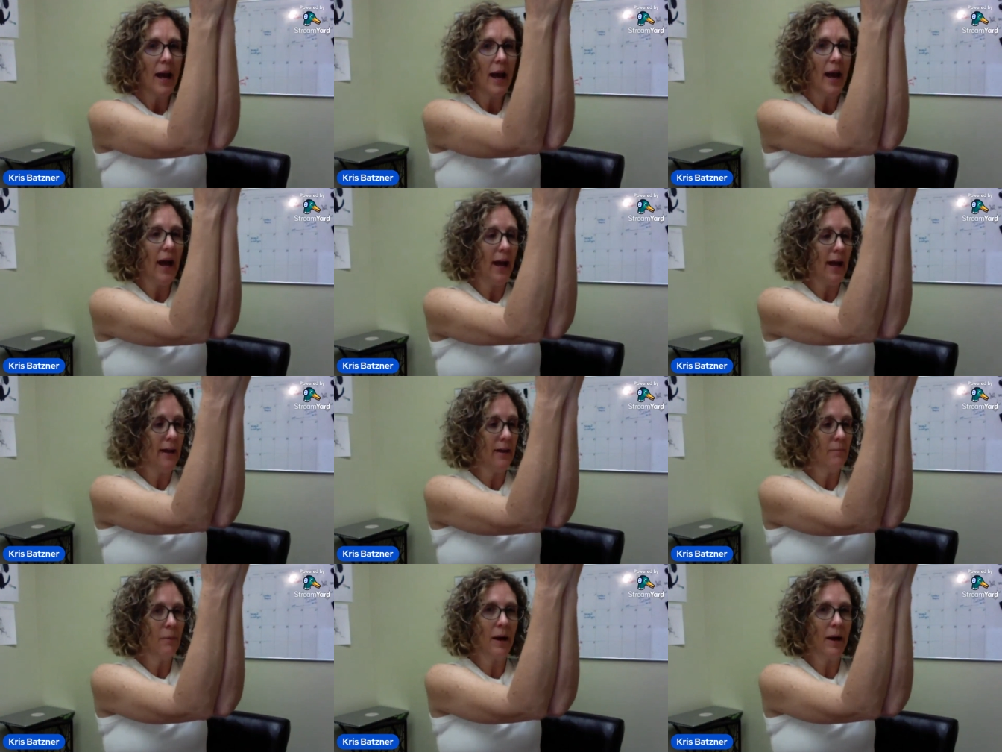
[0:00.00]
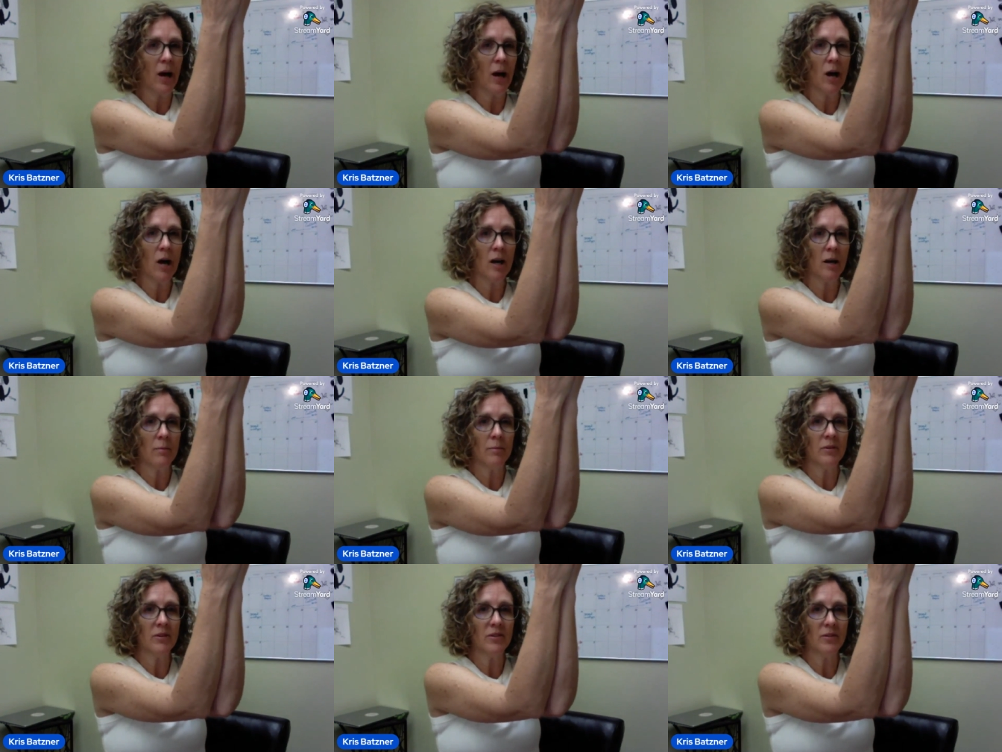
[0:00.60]
and my
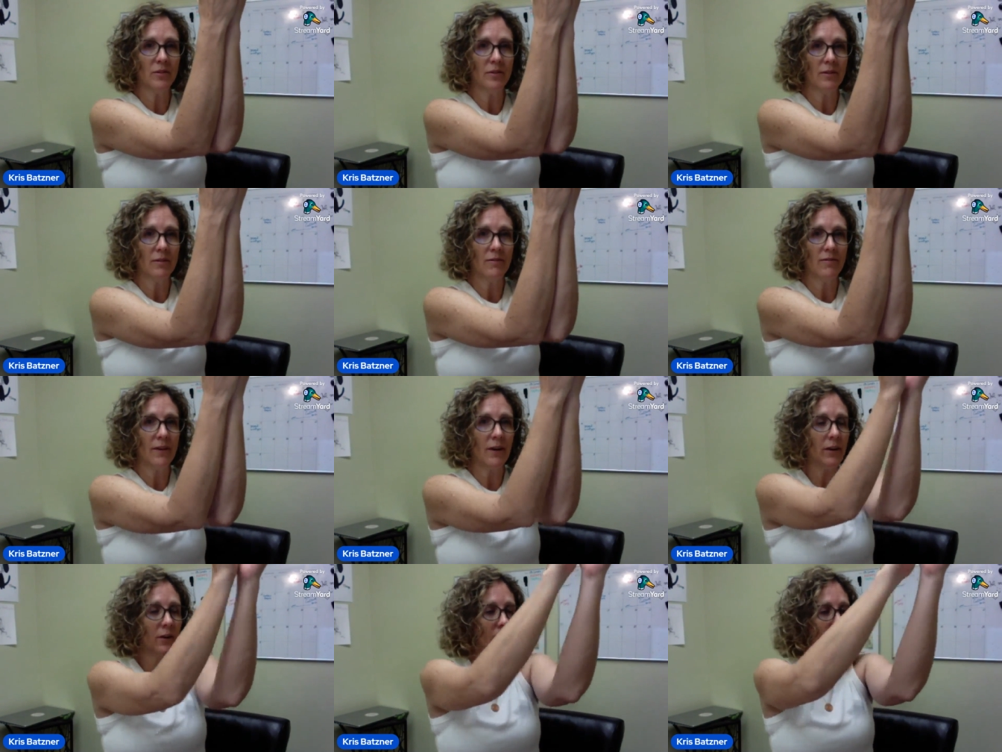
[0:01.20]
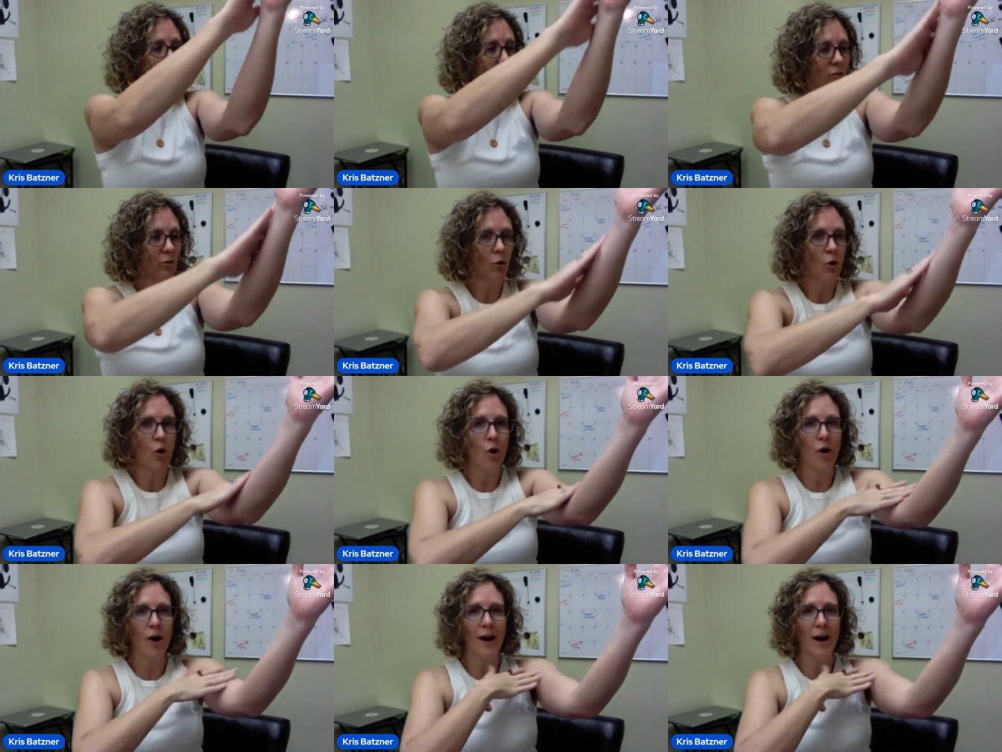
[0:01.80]
arms funnel
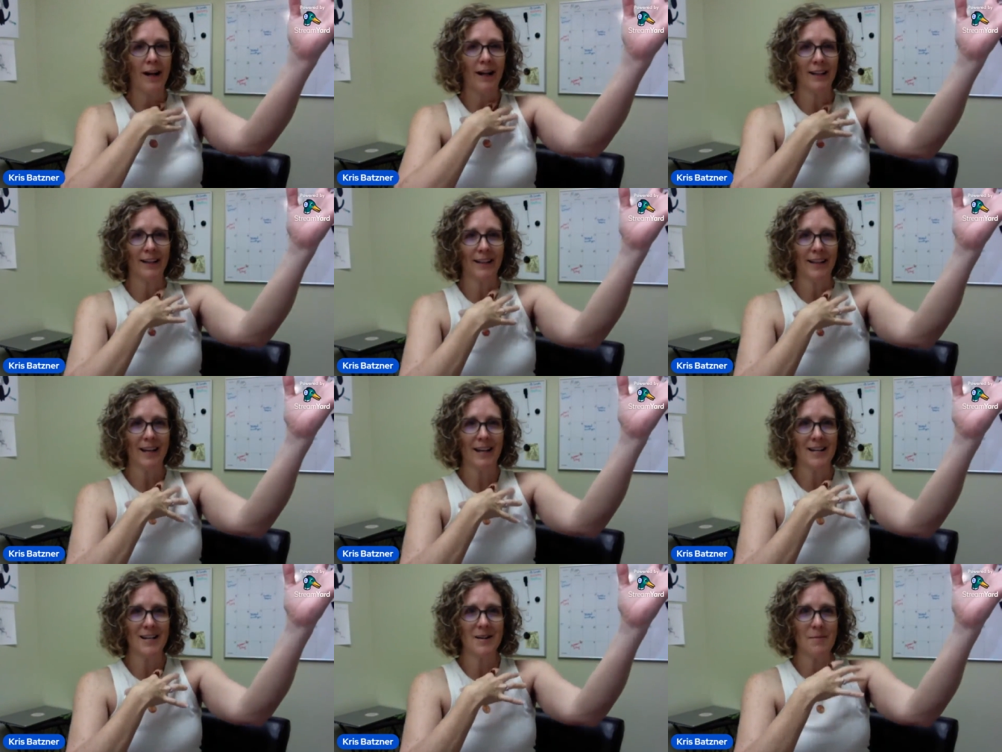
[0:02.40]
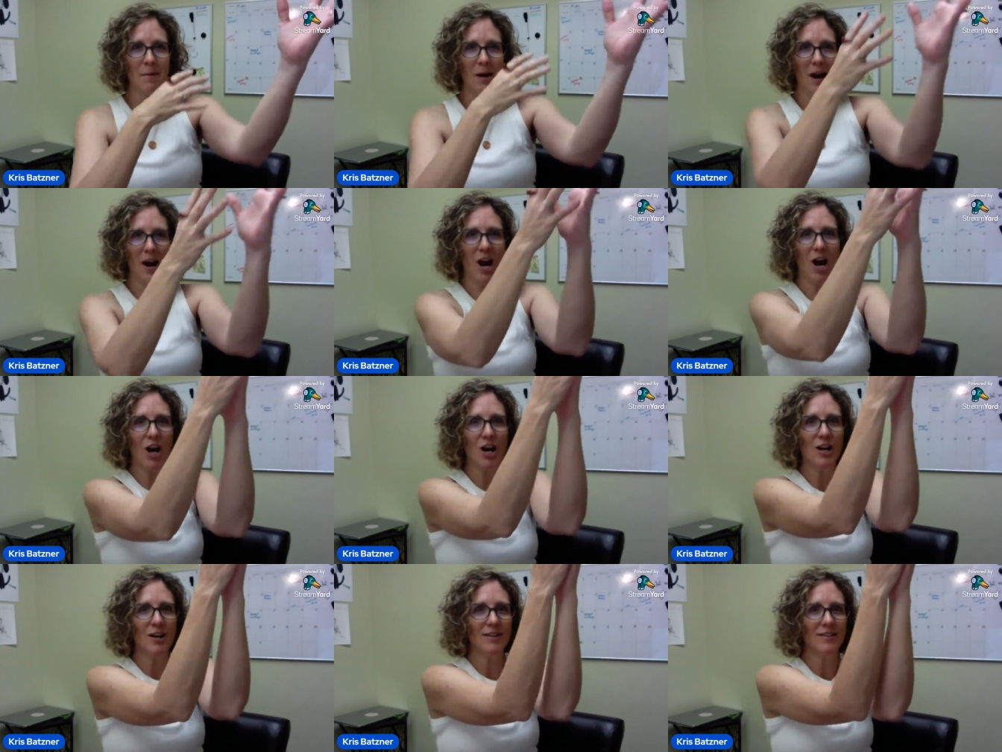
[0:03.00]
directly into my
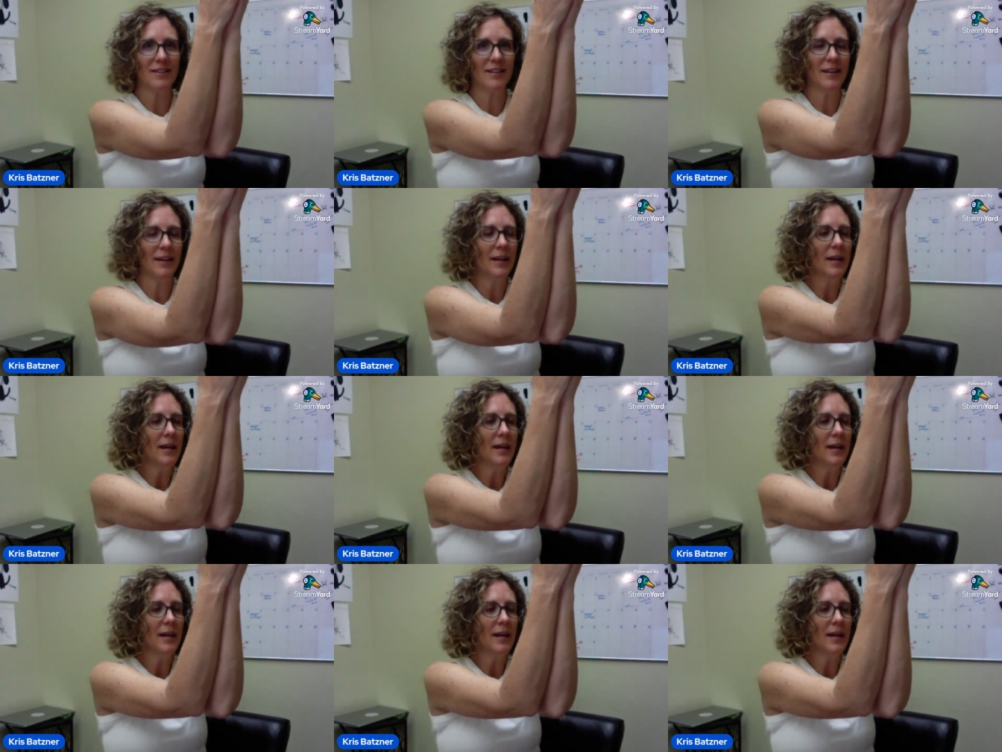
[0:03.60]
heart.